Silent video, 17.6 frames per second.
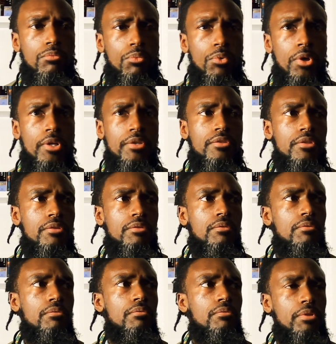what
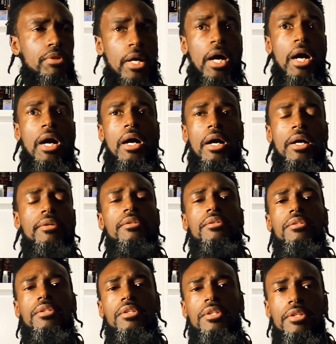God
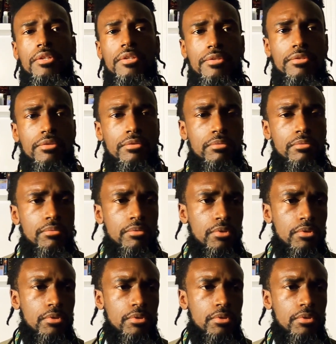is